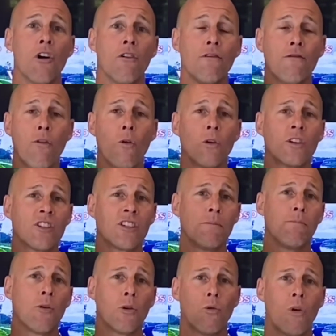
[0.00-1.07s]
4
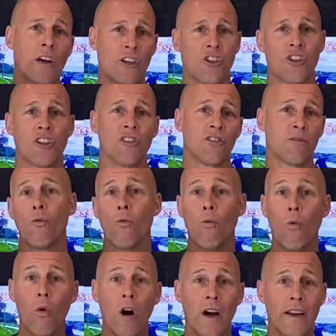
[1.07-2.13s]
simple questions.
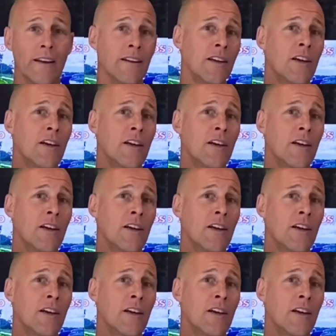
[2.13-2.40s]
1,